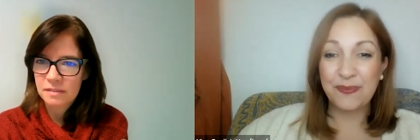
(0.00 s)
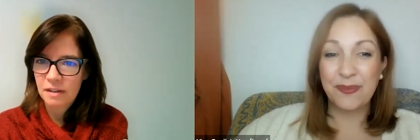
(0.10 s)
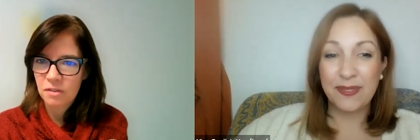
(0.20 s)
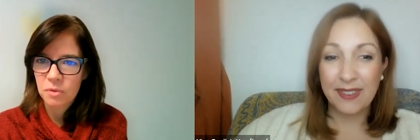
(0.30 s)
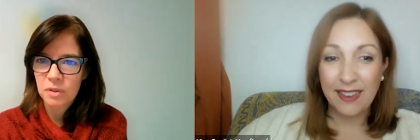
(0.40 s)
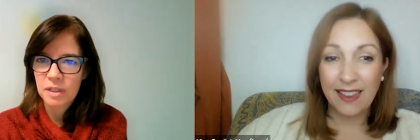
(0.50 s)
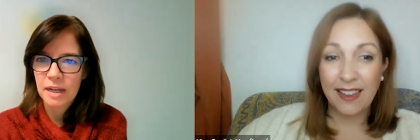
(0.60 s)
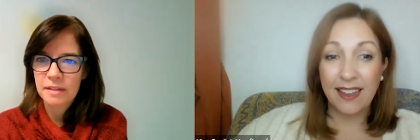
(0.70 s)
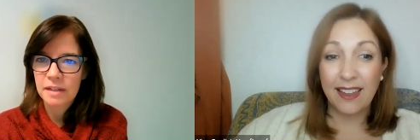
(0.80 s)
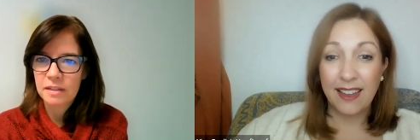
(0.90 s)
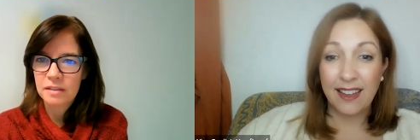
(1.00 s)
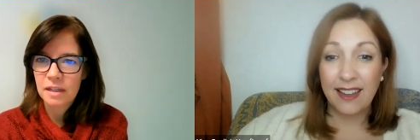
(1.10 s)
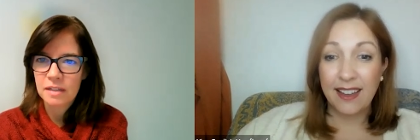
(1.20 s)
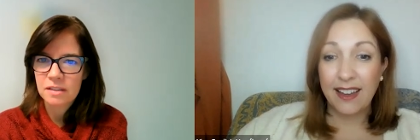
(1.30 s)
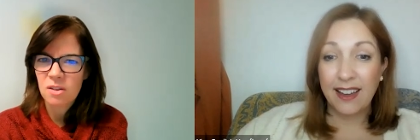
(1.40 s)
Speaker 1: everyone, and then
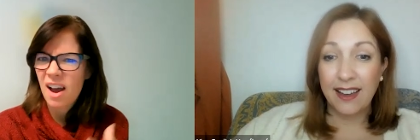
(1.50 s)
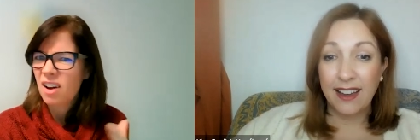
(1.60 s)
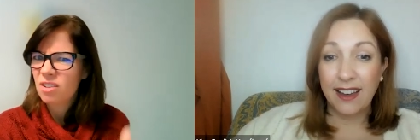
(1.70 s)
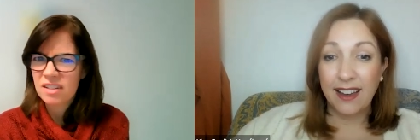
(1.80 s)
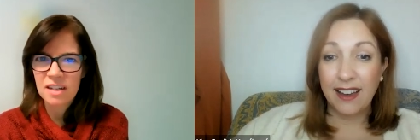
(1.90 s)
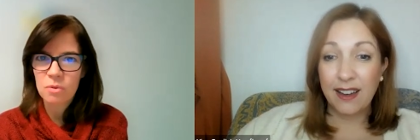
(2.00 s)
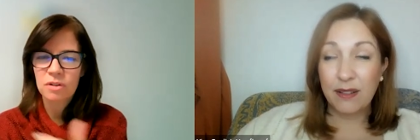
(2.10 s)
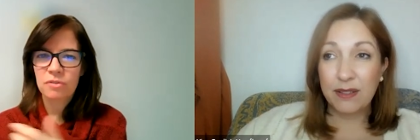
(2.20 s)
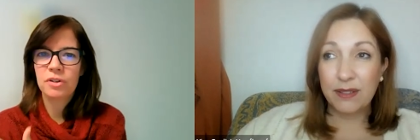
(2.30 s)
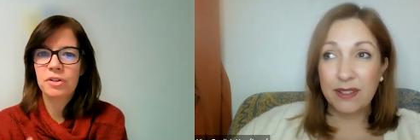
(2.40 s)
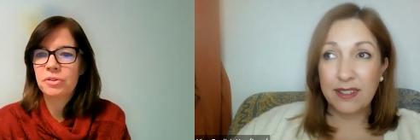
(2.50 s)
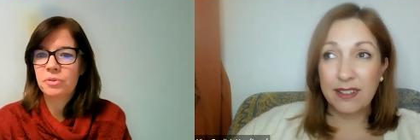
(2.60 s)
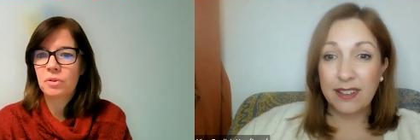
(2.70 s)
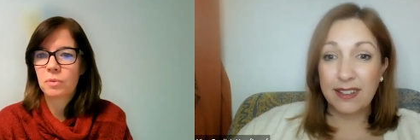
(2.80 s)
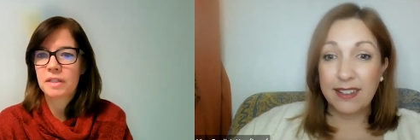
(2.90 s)
let us know how does that work for you,
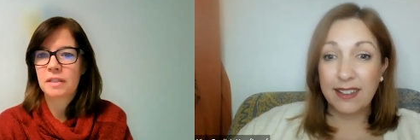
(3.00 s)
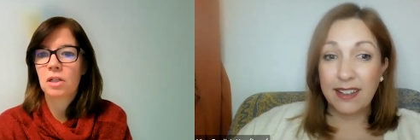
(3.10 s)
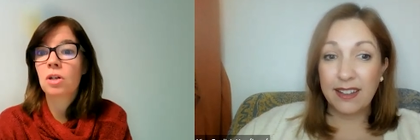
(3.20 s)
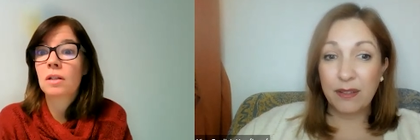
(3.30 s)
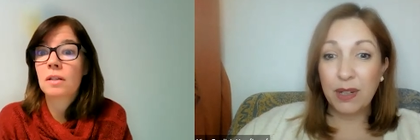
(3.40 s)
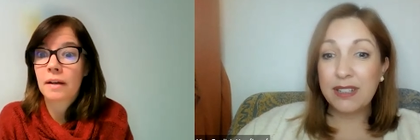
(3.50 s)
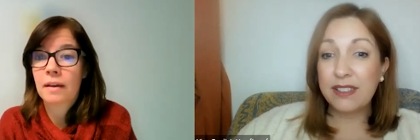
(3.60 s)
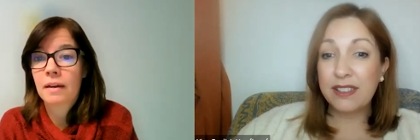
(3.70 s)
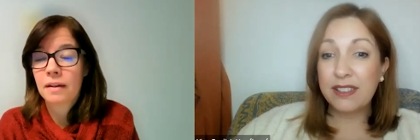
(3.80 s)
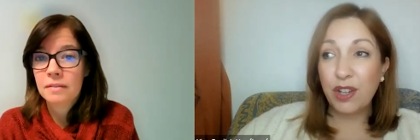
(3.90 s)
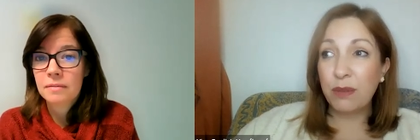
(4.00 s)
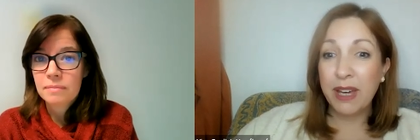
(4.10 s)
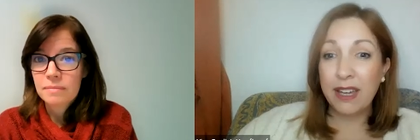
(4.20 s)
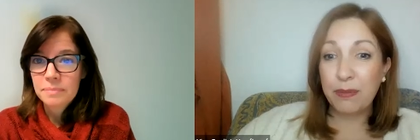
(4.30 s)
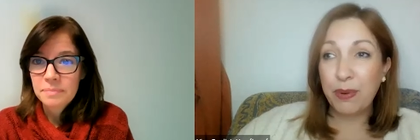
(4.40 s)
or what does it look? Well,
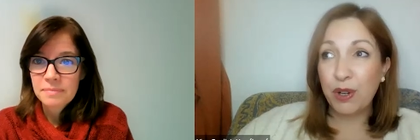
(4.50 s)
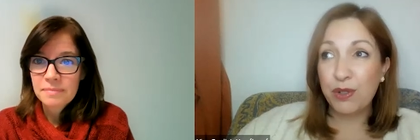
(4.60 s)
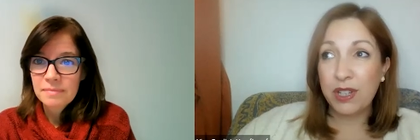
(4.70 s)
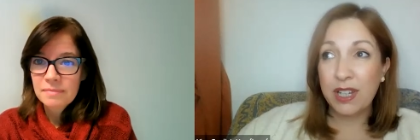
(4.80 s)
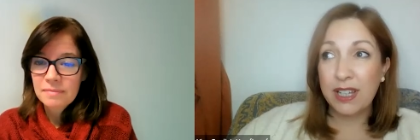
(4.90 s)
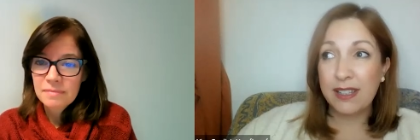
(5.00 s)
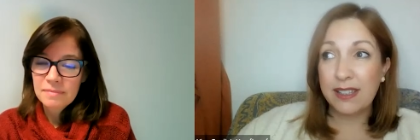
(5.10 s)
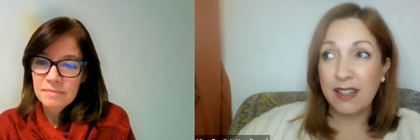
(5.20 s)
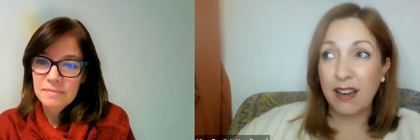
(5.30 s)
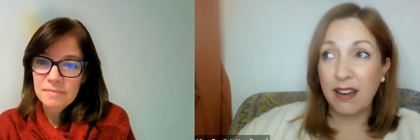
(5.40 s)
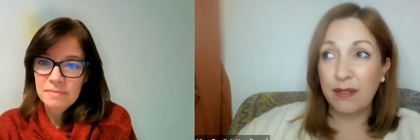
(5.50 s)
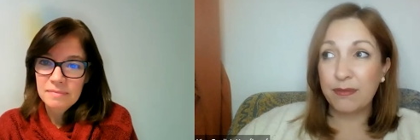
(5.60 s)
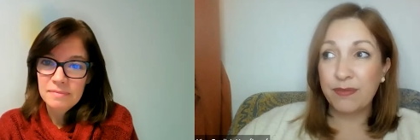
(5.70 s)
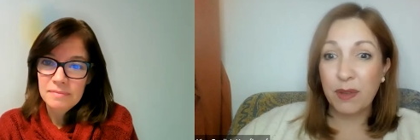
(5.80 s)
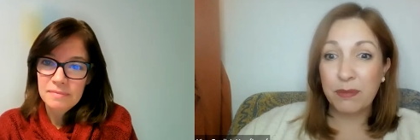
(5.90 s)
Dogme approach is
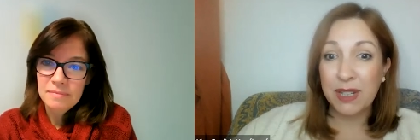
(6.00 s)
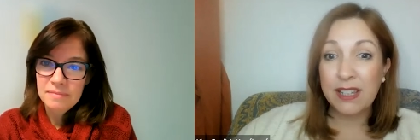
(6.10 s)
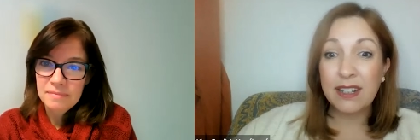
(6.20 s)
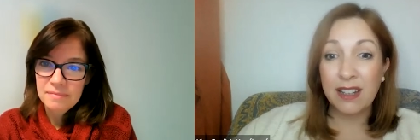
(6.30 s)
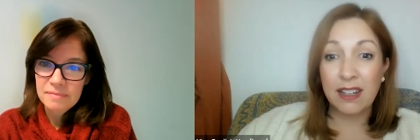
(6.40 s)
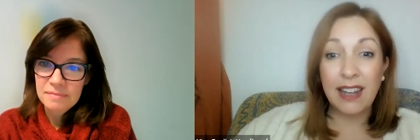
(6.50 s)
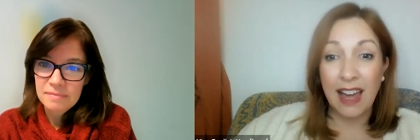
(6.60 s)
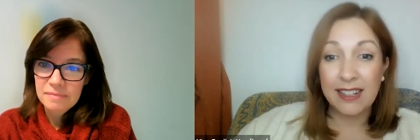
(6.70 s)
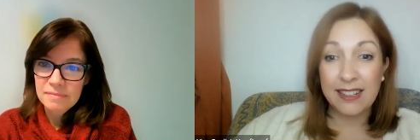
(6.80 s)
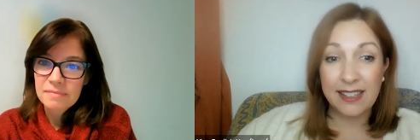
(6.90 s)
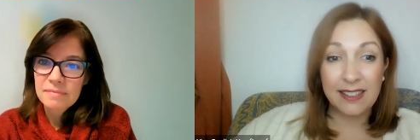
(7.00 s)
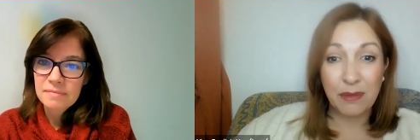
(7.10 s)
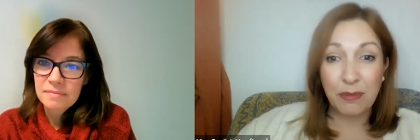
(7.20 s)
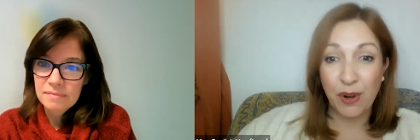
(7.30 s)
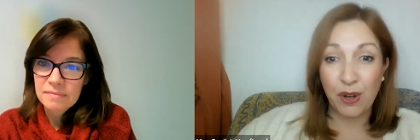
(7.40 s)
um,
Speaker 2: material light
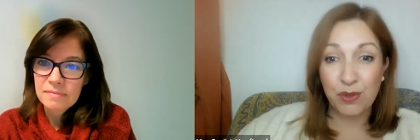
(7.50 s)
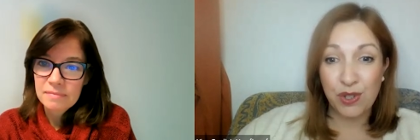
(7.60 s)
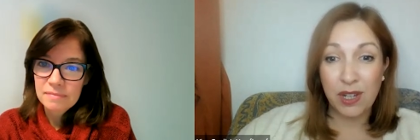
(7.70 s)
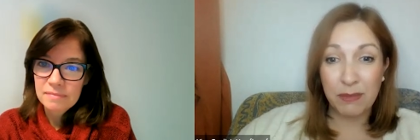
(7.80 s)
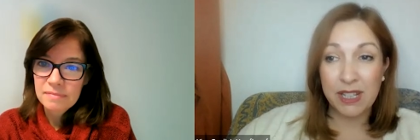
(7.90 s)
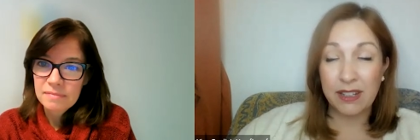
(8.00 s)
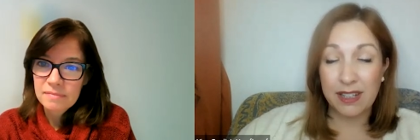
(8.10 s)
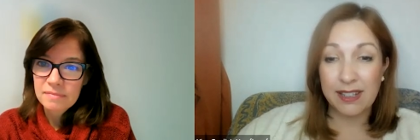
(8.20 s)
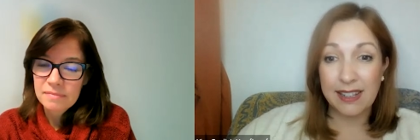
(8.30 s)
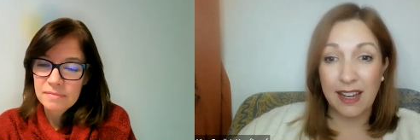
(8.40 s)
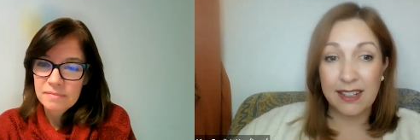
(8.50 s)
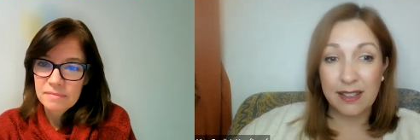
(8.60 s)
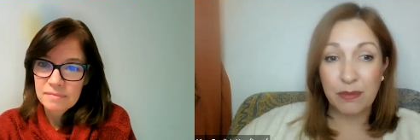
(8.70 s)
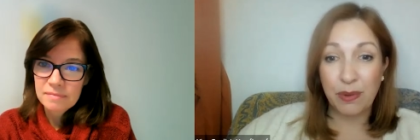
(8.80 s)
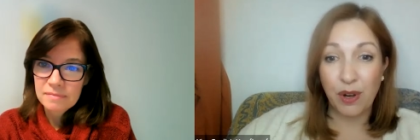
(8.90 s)
approach. Yeah, materials light
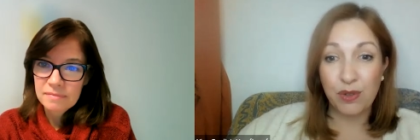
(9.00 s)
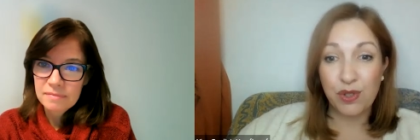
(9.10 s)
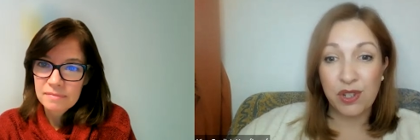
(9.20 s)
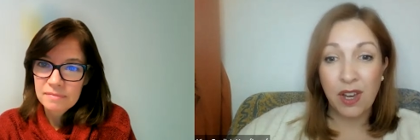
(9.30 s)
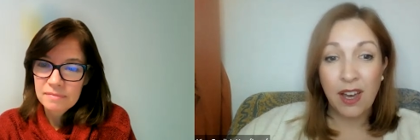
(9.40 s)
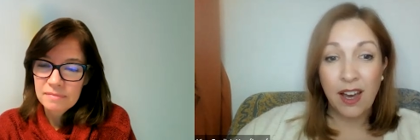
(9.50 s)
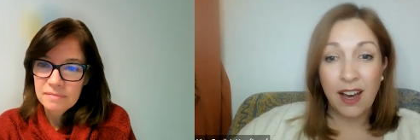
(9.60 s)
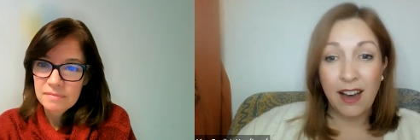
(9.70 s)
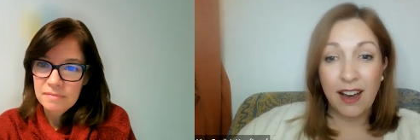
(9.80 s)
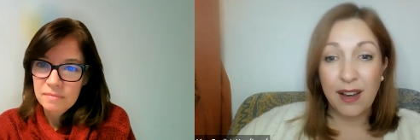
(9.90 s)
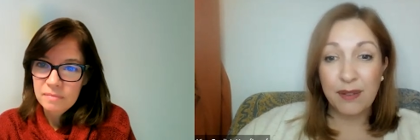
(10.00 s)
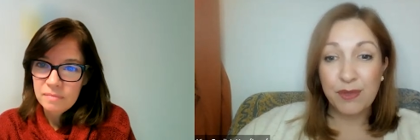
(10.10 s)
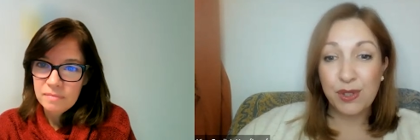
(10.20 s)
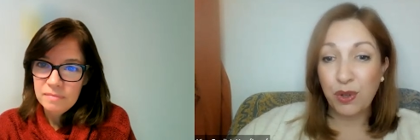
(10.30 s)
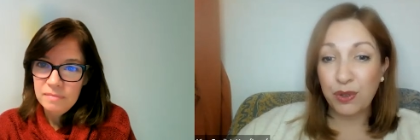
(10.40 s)
approach. Um,
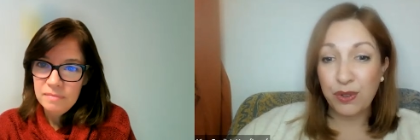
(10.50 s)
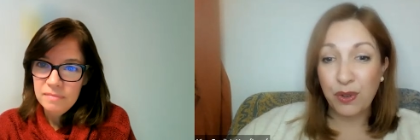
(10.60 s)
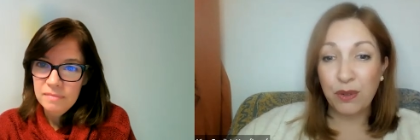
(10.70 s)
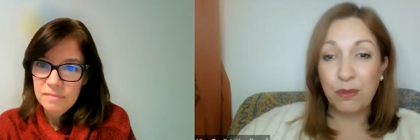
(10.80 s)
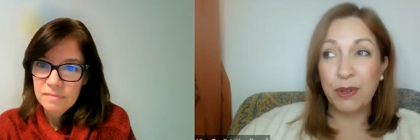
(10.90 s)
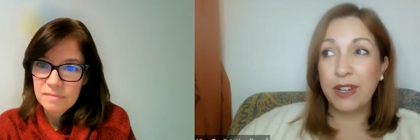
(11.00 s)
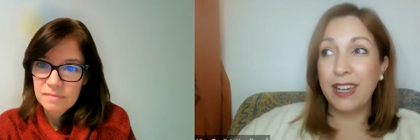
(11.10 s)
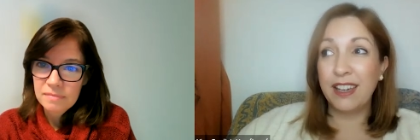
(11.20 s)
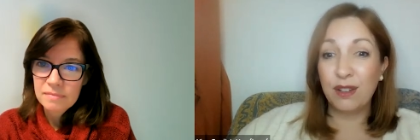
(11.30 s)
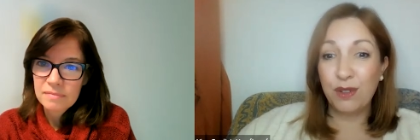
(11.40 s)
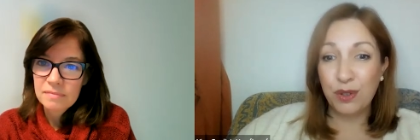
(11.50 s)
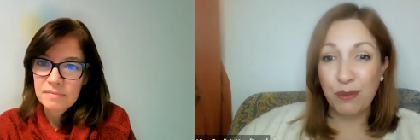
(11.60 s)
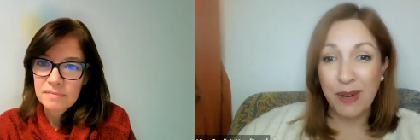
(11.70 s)
Scott Thornbury, Luke